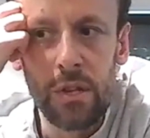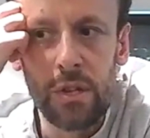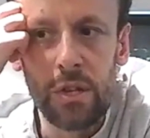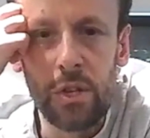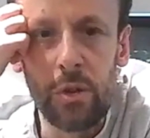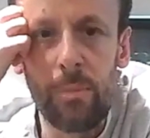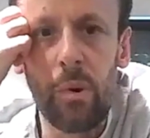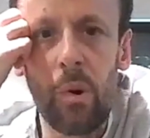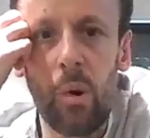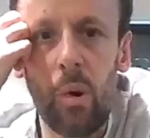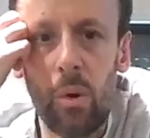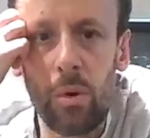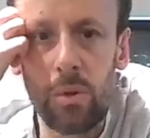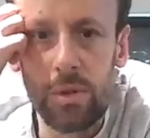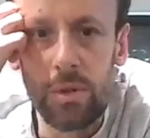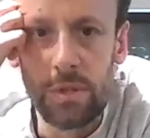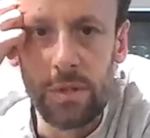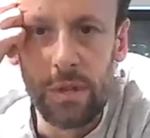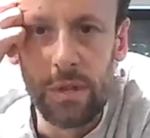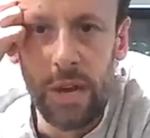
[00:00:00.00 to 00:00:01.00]

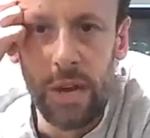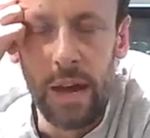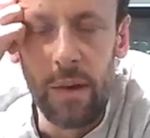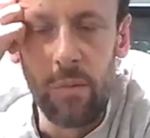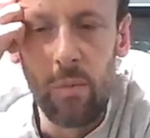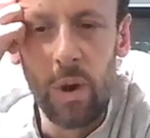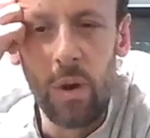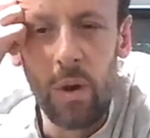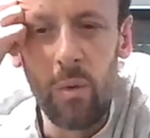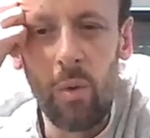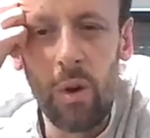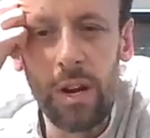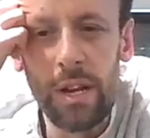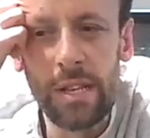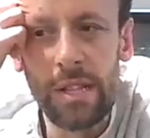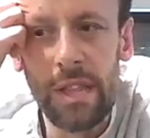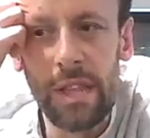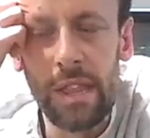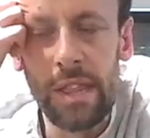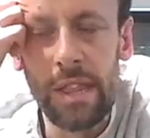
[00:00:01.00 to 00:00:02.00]
supports, and what
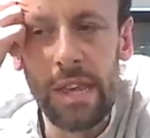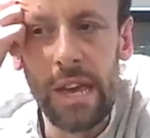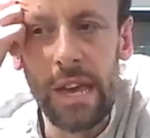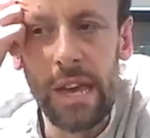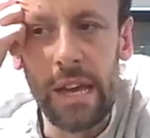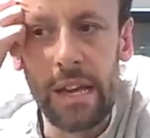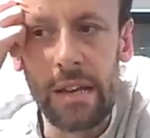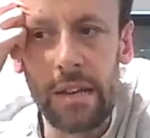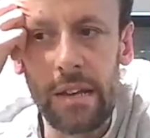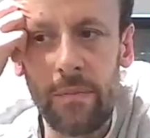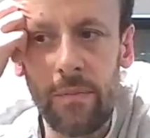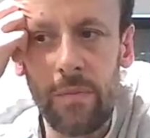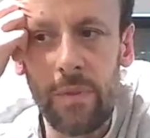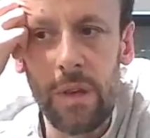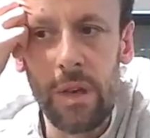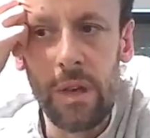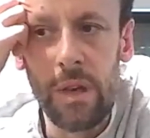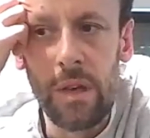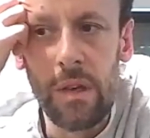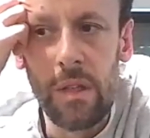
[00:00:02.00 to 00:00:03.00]
is the thing
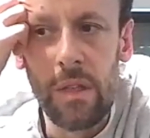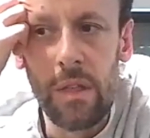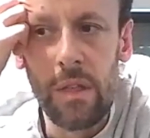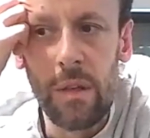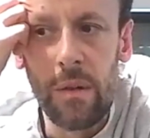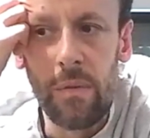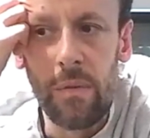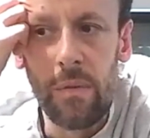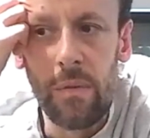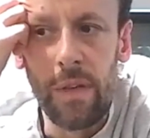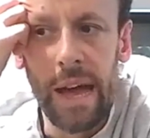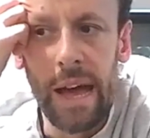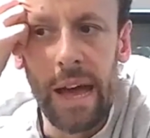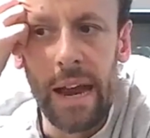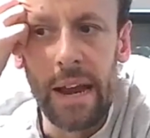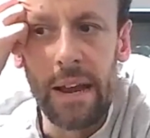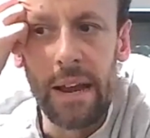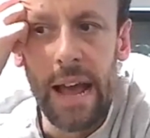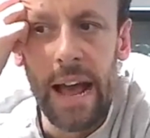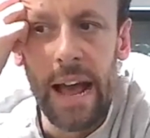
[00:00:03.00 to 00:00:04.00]

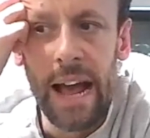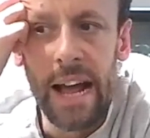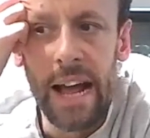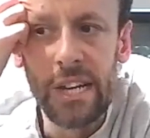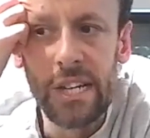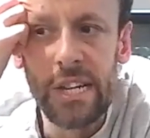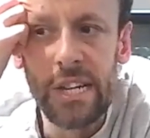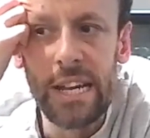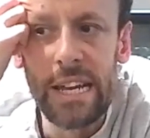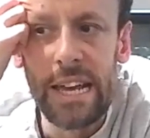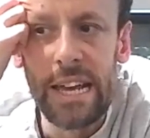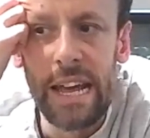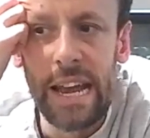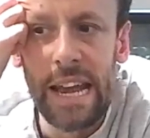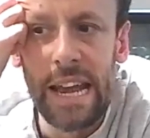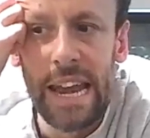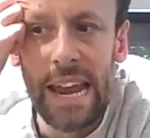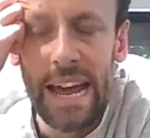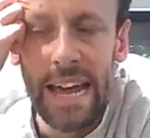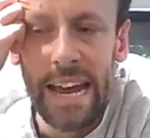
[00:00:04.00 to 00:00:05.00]
that actually
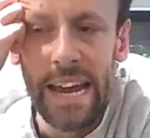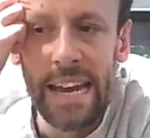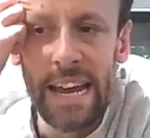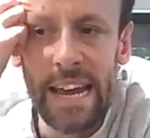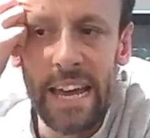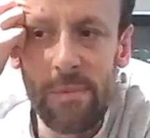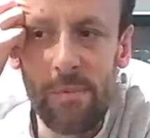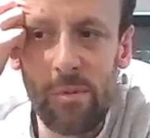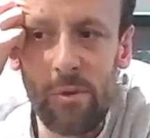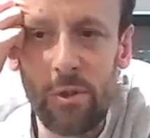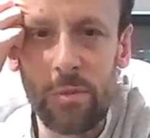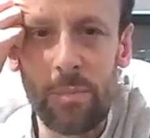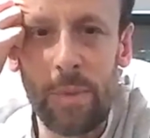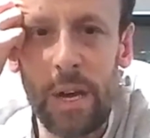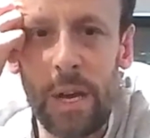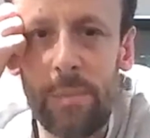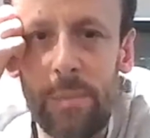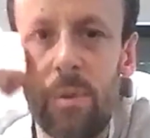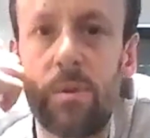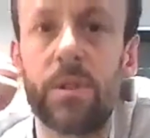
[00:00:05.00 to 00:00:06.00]
enables
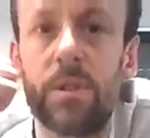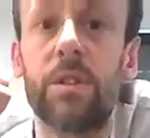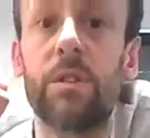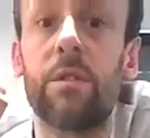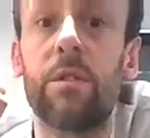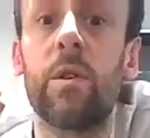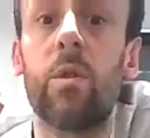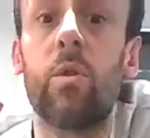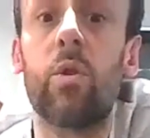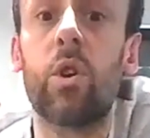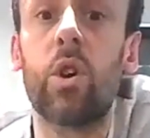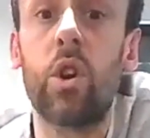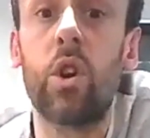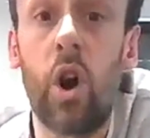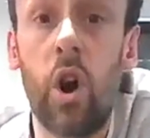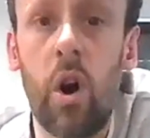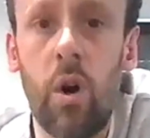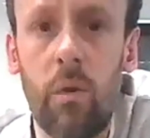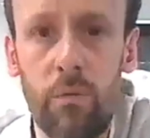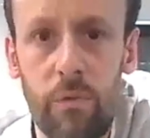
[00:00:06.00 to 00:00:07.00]
people to feel
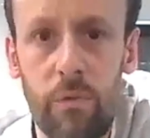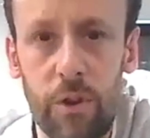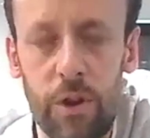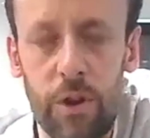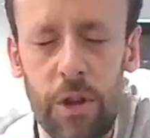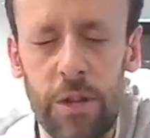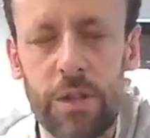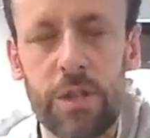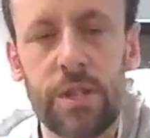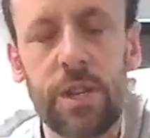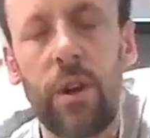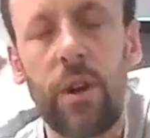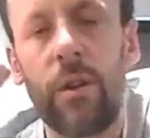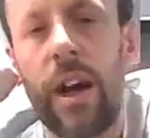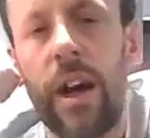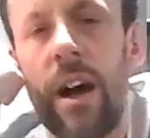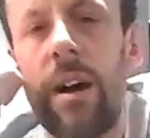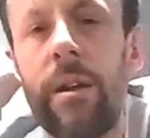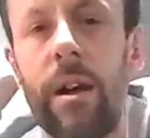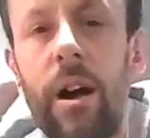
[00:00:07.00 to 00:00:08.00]
confident.
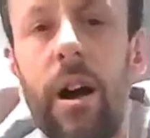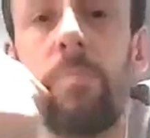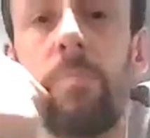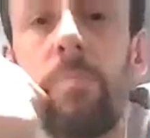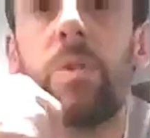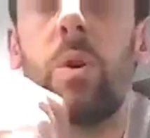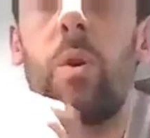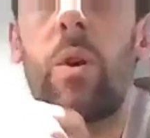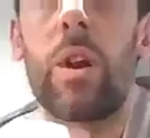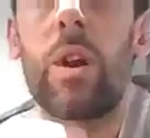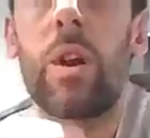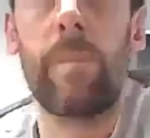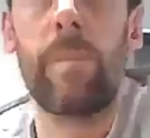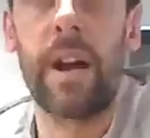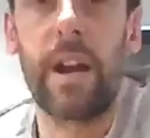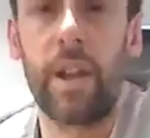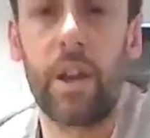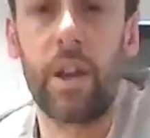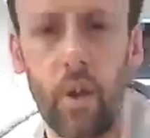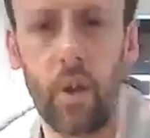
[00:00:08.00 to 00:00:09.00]
So I'm talking
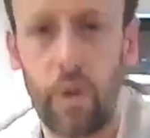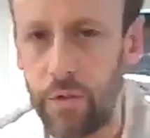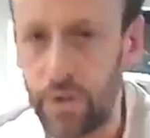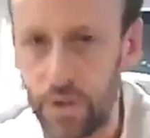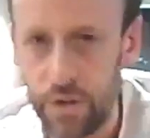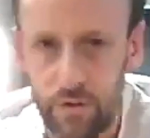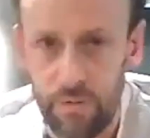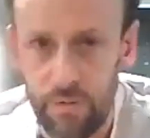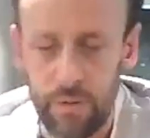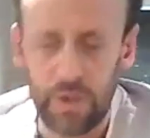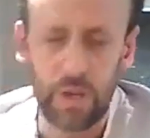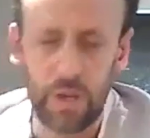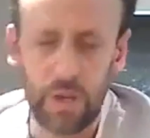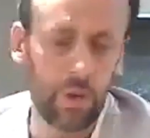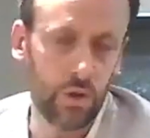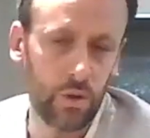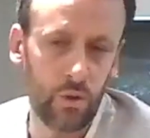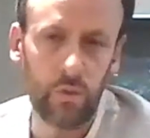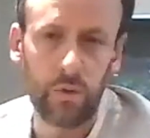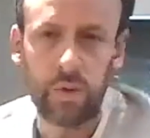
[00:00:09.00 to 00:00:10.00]
about it not just from a
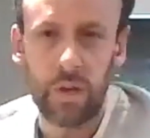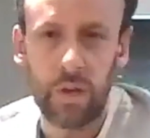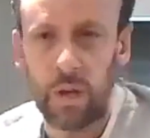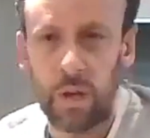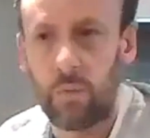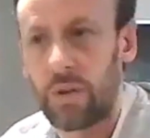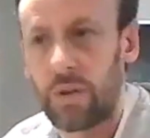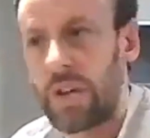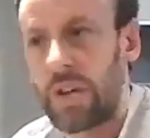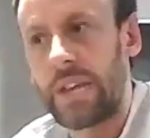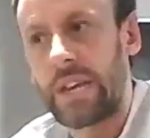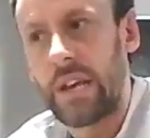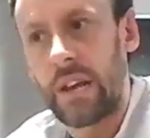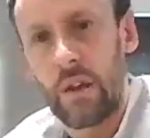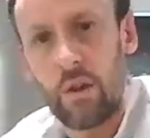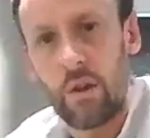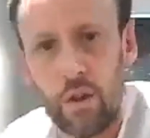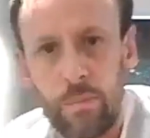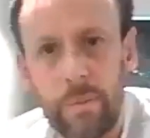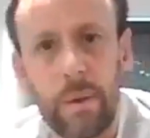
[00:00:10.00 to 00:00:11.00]
social thing, which I
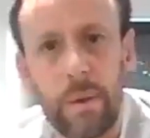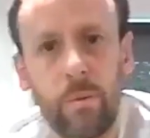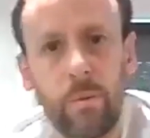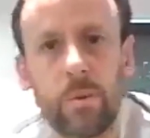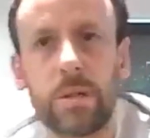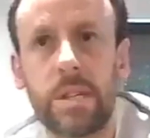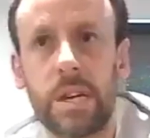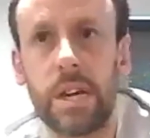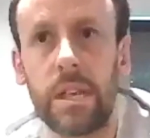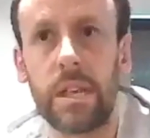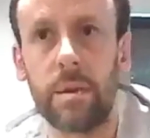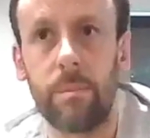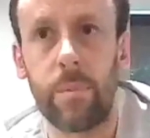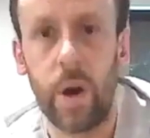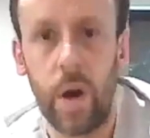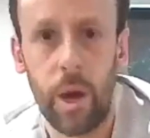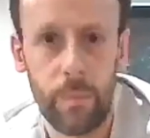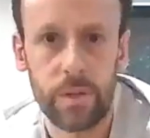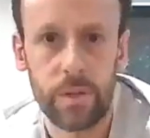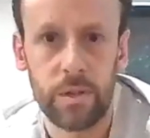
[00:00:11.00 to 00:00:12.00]
think a lot of people see the
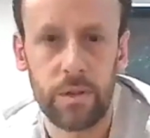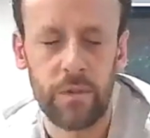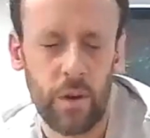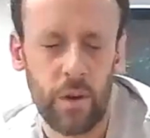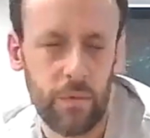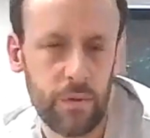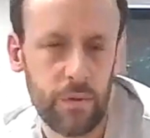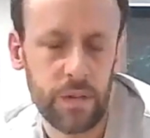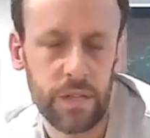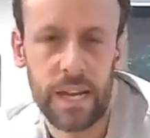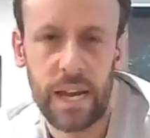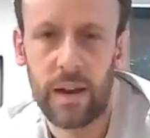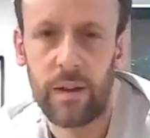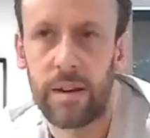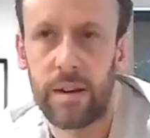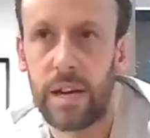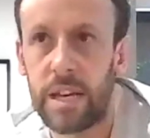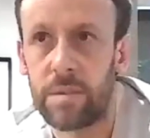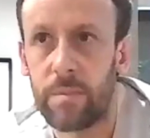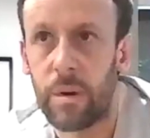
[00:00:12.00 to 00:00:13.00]
purpose of the office
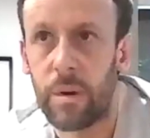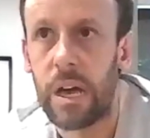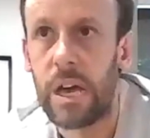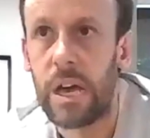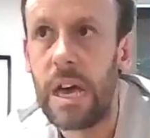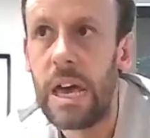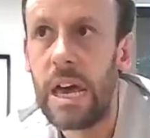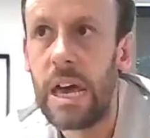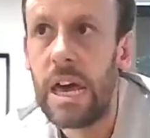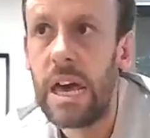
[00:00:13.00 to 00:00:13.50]
nowadays, but